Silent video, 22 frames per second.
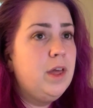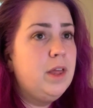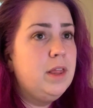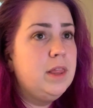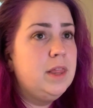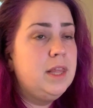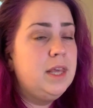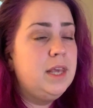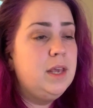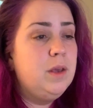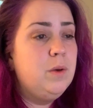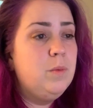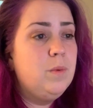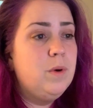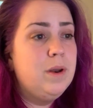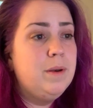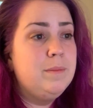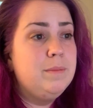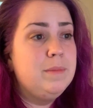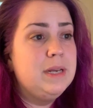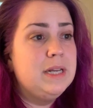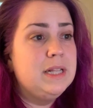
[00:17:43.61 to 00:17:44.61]
the
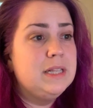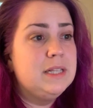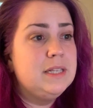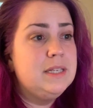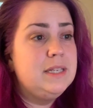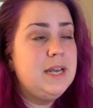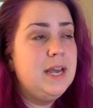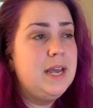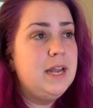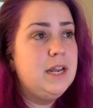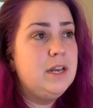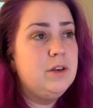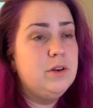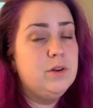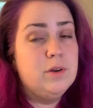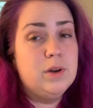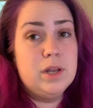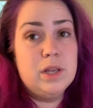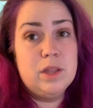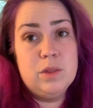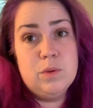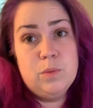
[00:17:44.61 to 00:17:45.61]
1 meal a day
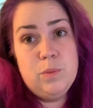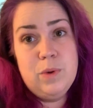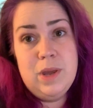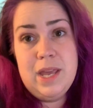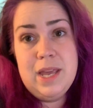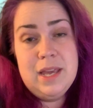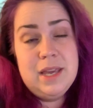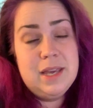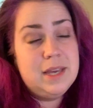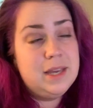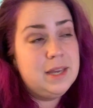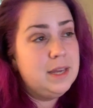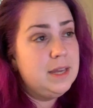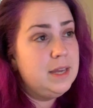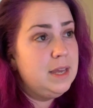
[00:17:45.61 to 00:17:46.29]
during the week,